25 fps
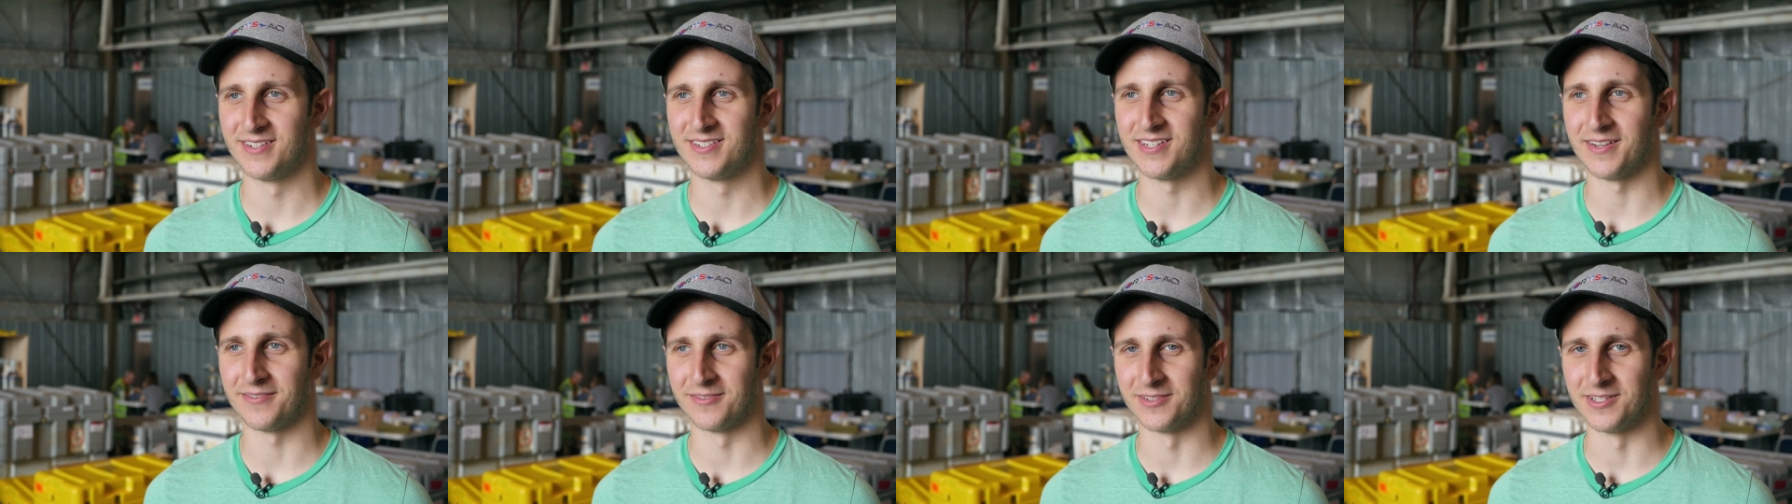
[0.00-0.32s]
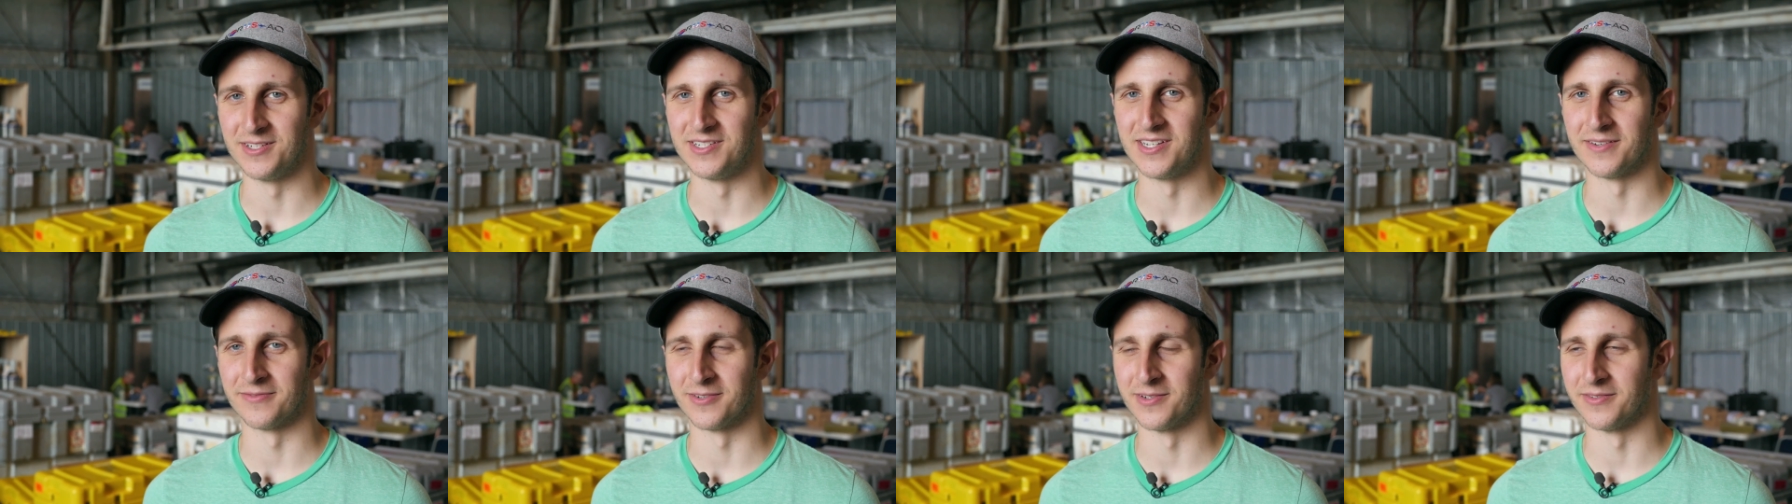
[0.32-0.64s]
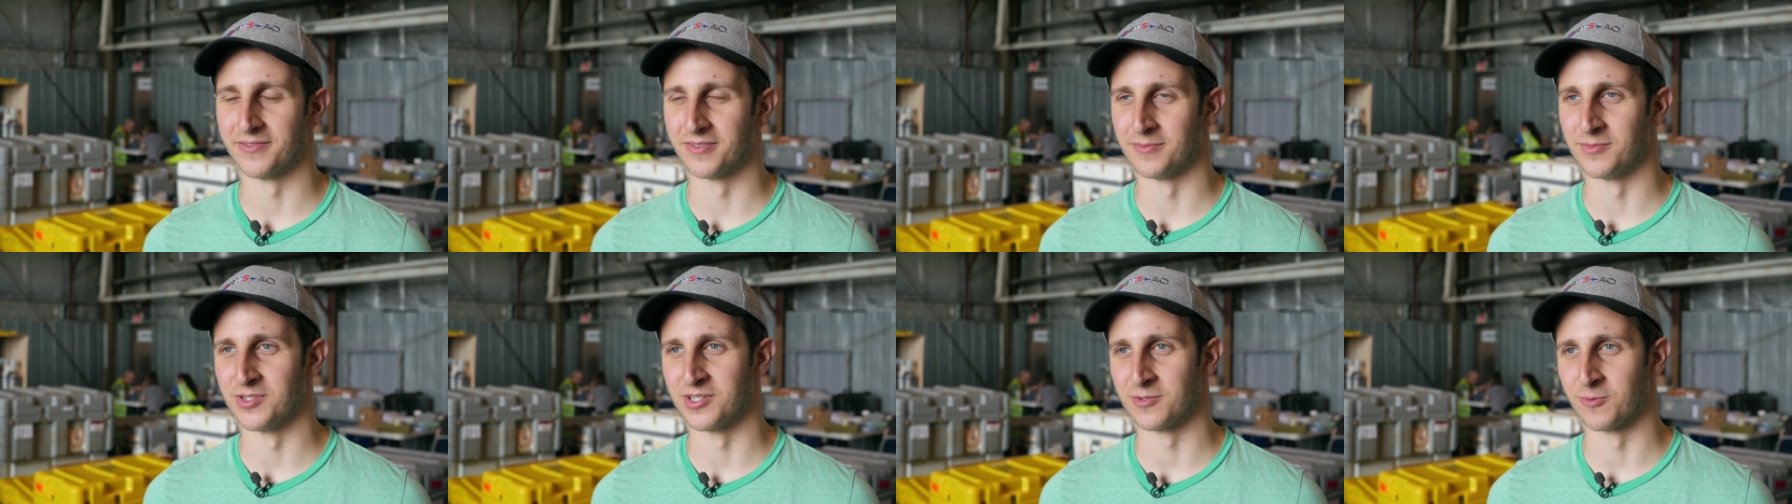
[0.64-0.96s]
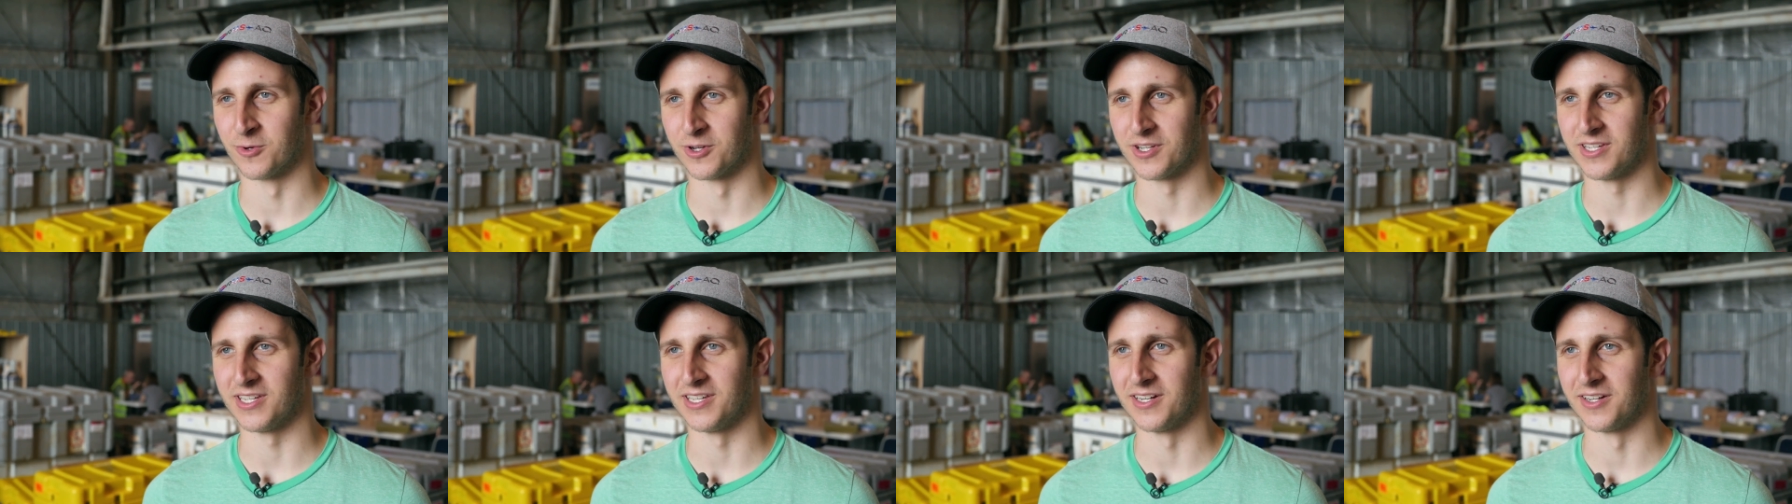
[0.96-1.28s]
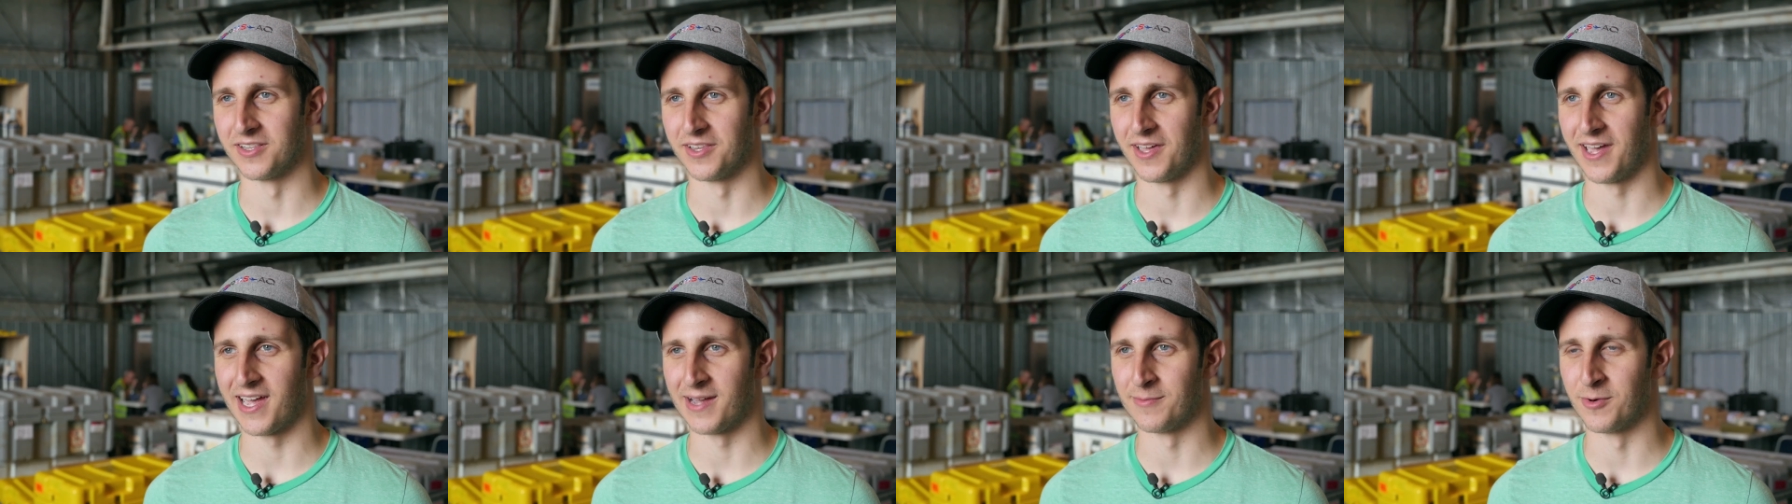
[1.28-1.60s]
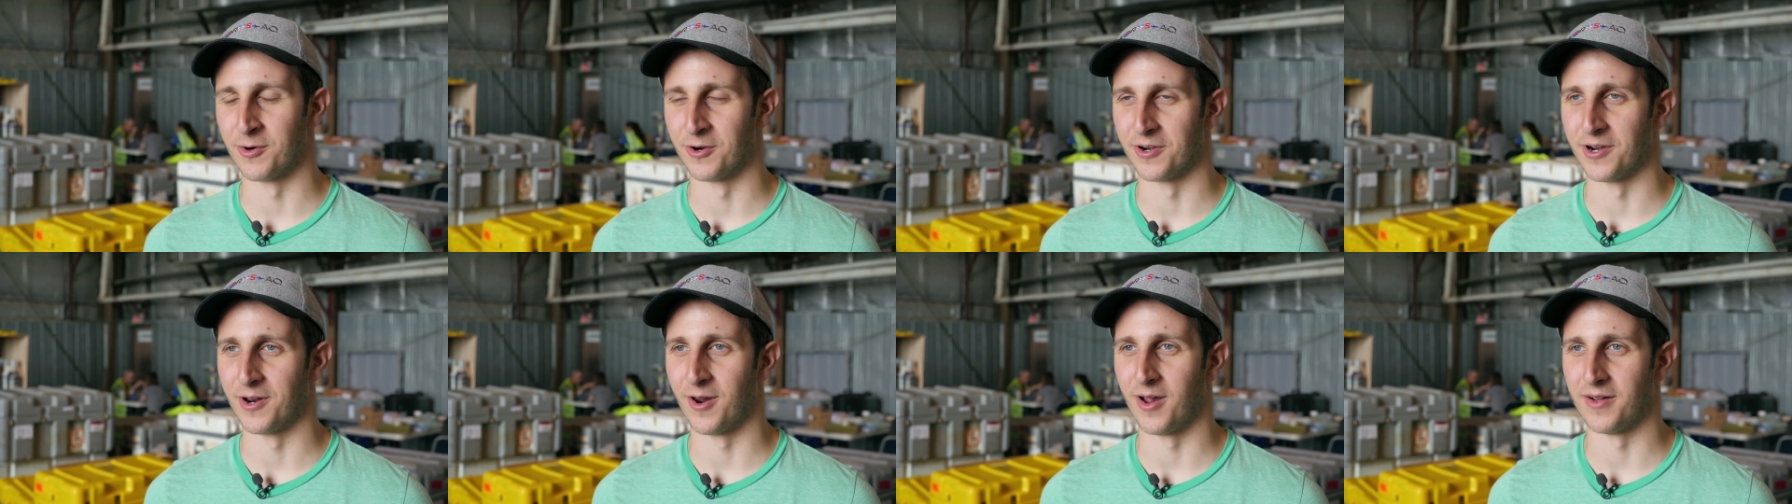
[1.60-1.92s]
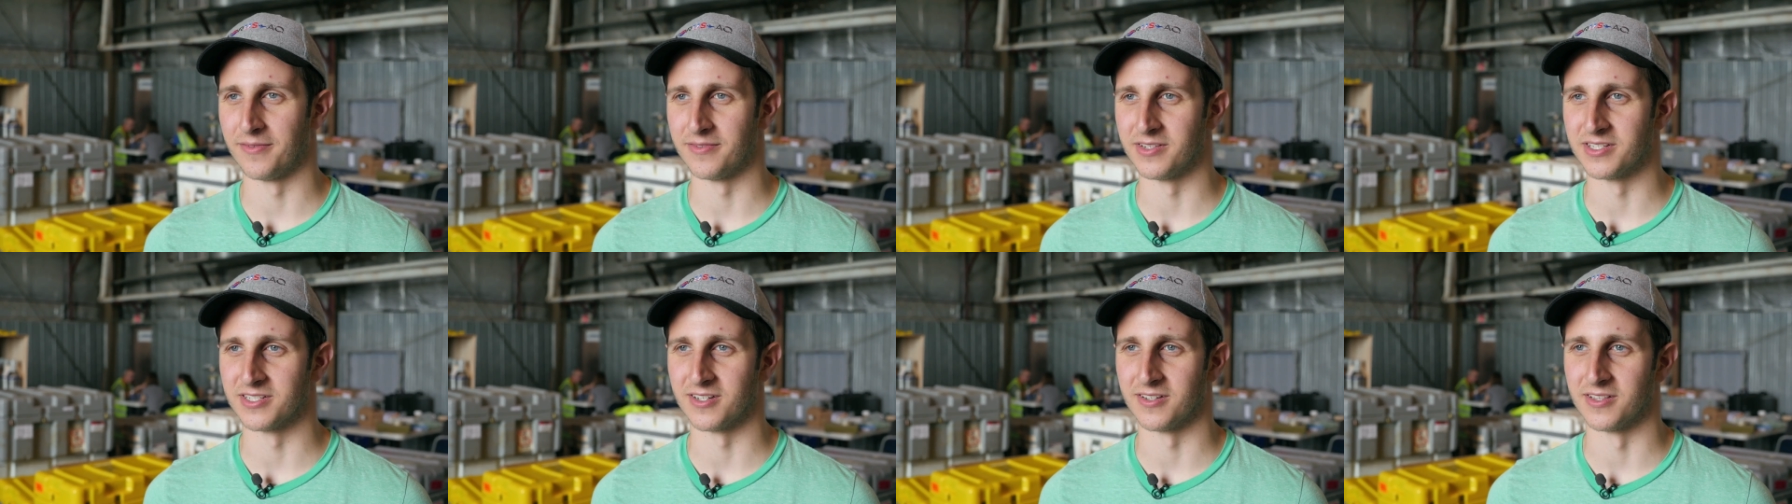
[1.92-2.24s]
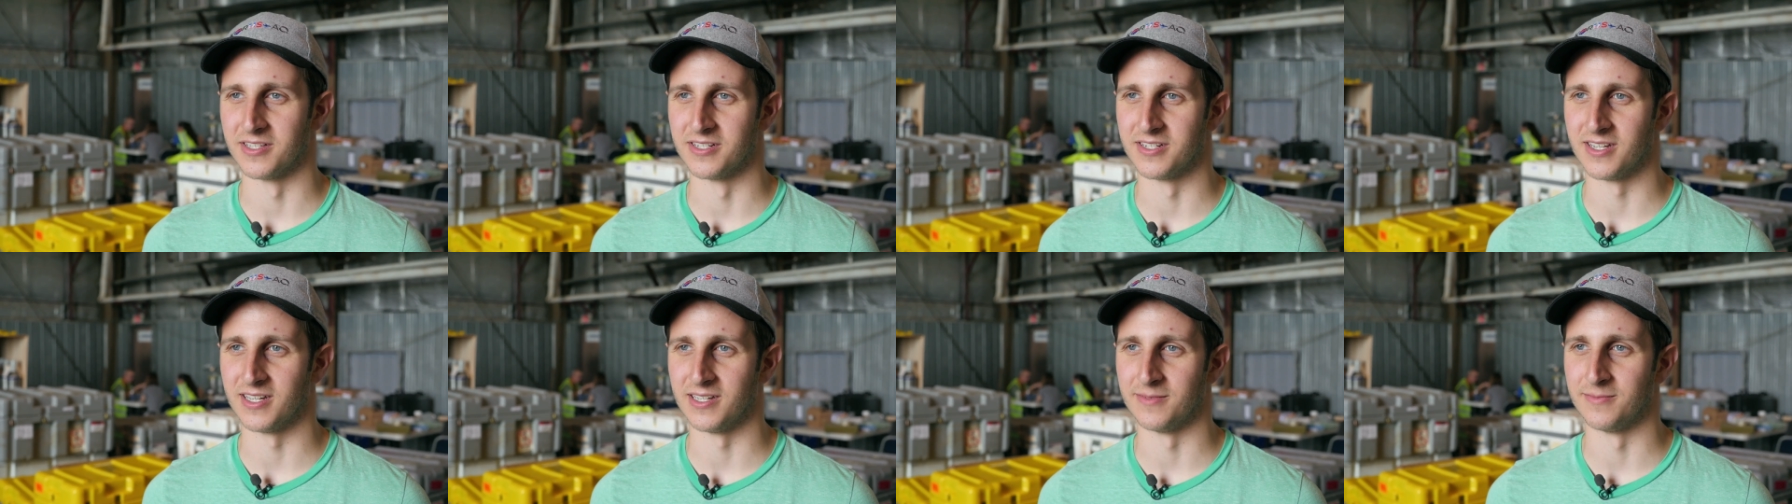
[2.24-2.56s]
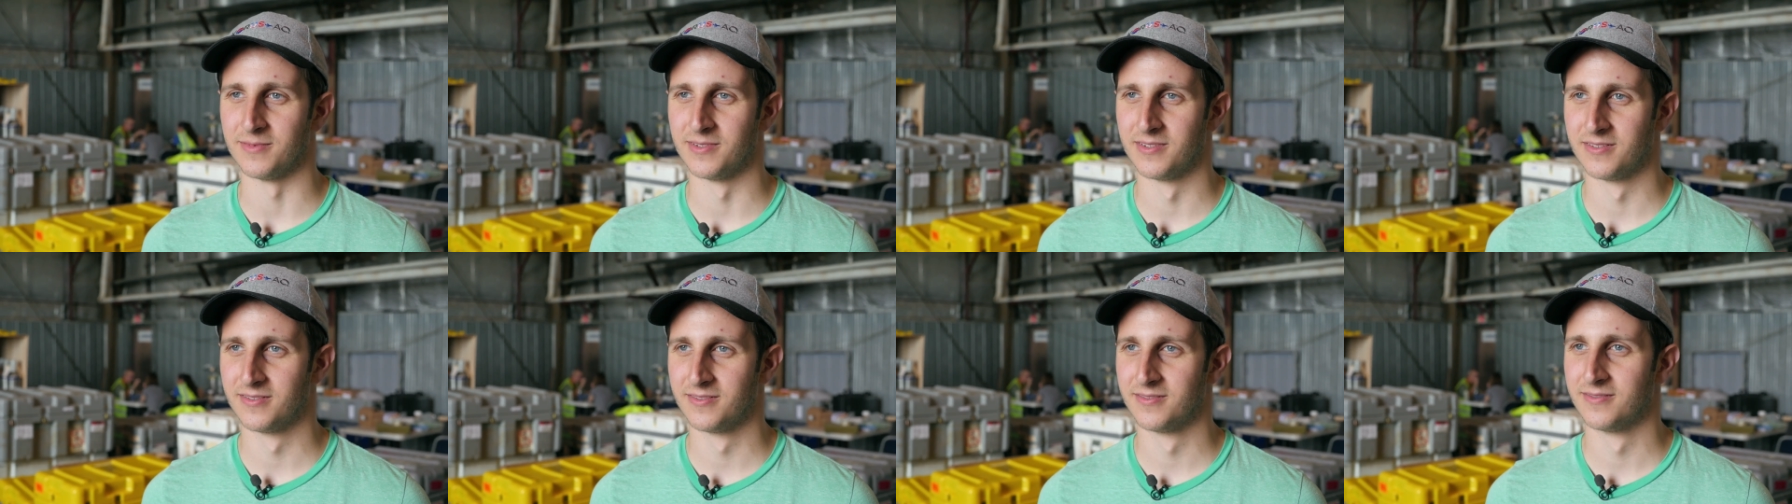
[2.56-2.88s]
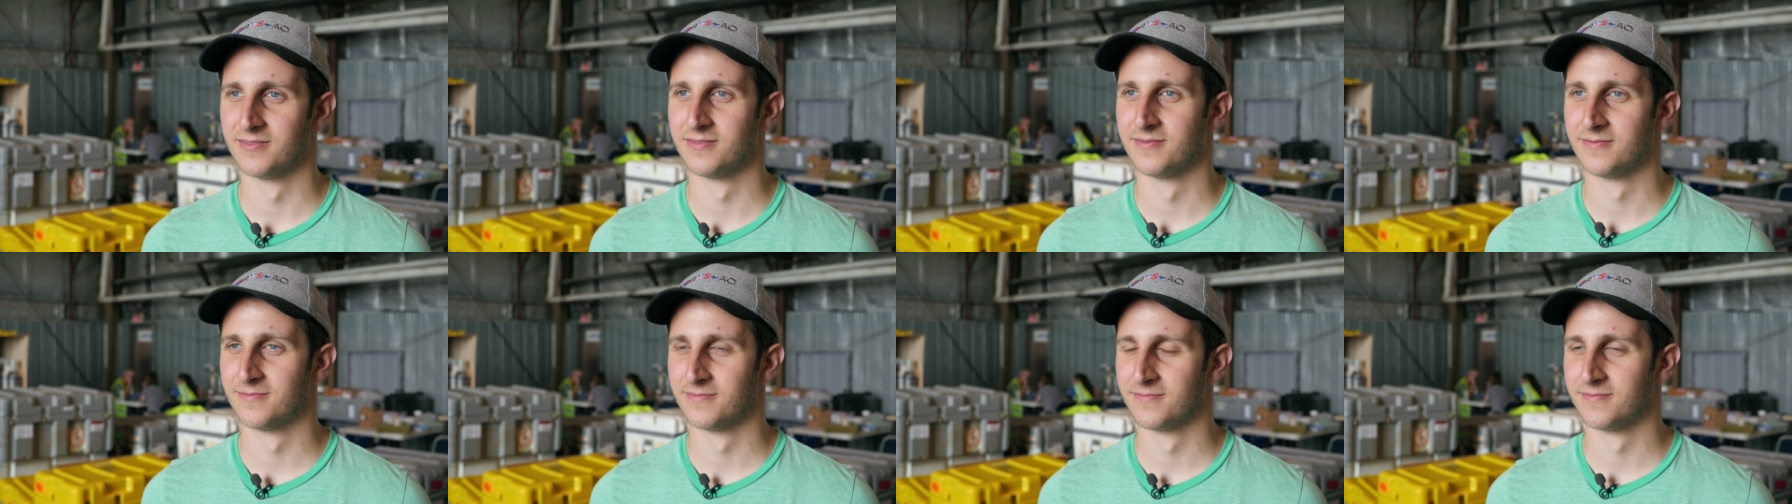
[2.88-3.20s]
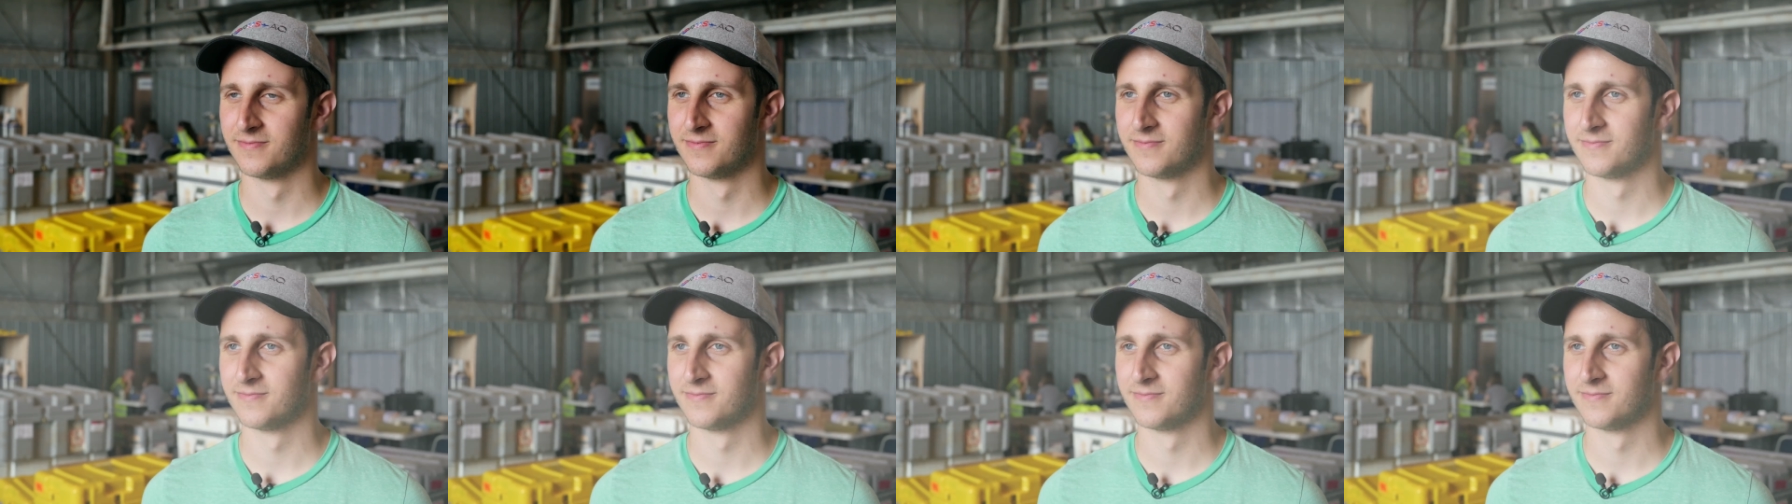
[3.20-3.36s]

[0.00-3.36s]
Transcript: definitely different from just working in a lab or in an office all the time.